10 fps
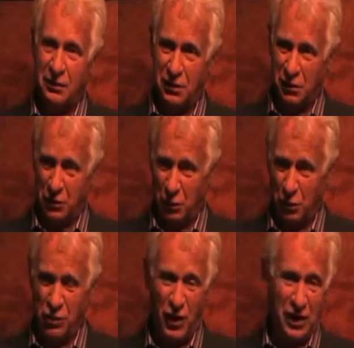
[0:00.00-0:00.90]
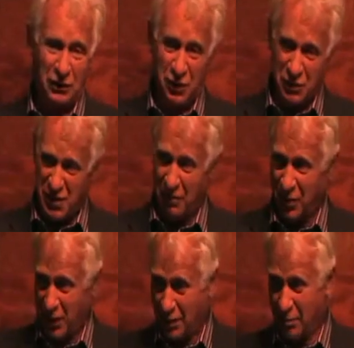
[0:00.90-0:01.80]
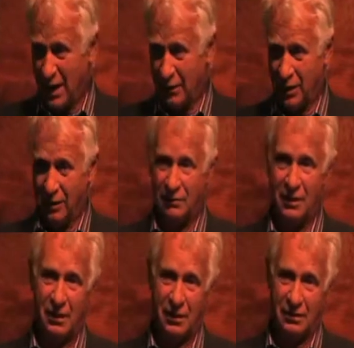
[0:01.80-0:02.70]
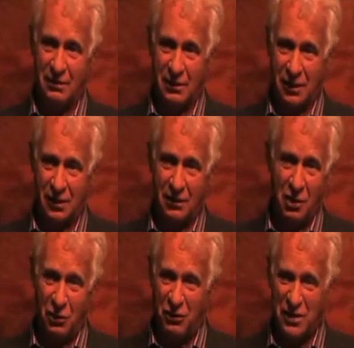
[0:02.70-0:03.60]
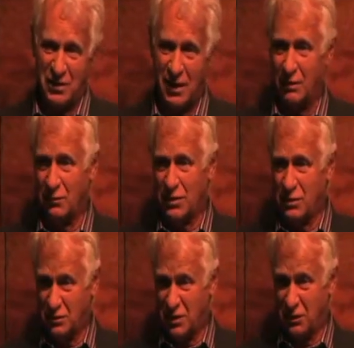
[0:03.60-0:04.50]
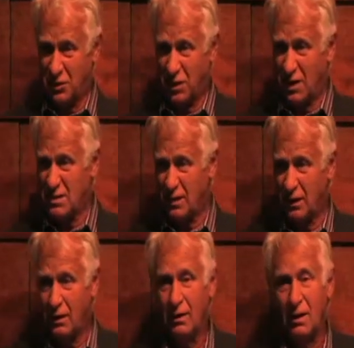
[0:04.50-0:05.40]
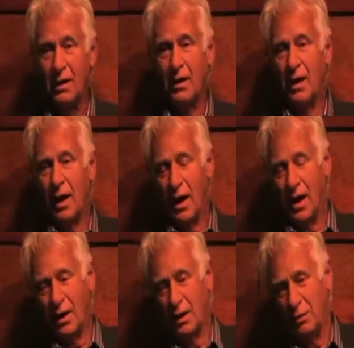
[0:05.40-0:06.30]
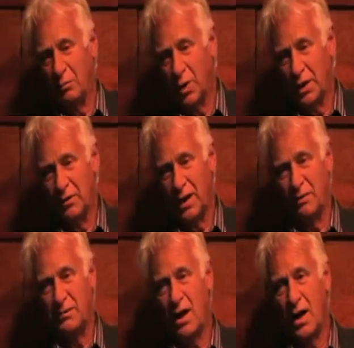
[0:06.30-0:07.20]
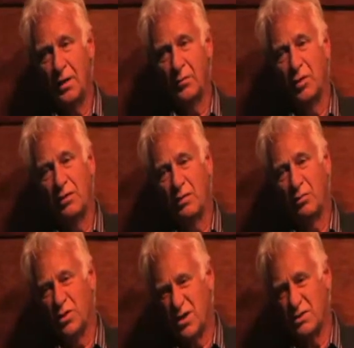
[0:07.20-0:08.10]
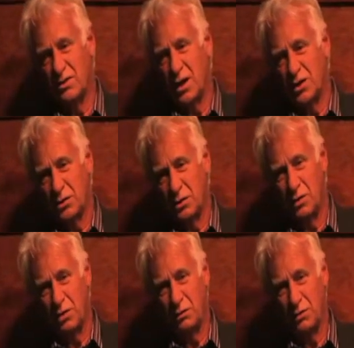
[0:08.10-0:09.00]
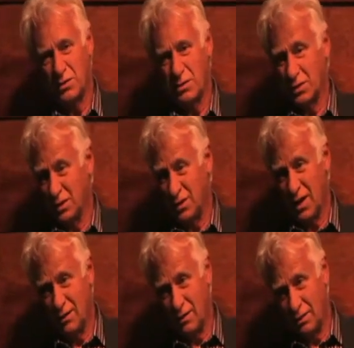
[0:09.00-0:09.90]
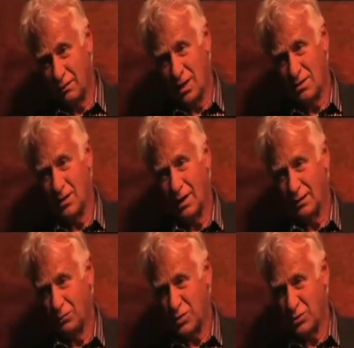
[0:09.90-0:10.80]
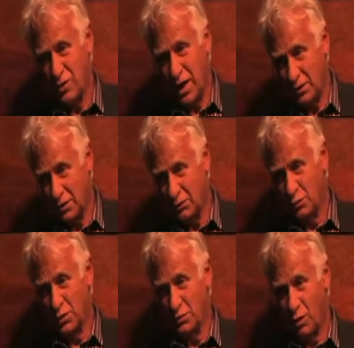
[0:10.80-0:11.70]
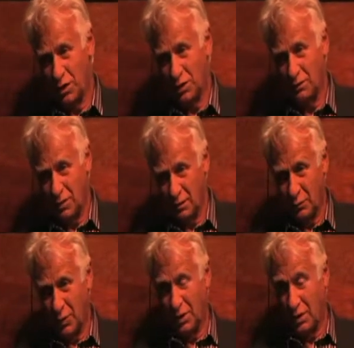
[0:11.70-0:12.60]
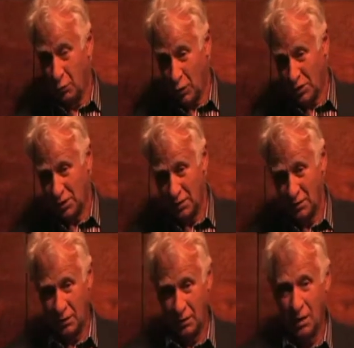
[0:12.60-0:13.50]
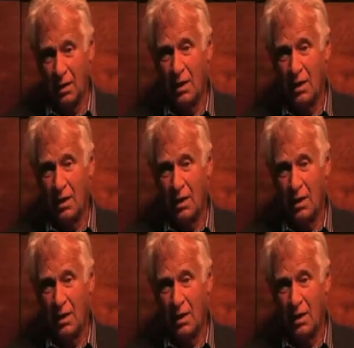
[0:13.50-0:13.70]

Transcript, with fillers: to try and do something about it. Uh, the Congress said it was too socialistic, uh, but they timed the presentation to Congress on the day that a dust cloud was tracking towards Washington. And when it hit Washington,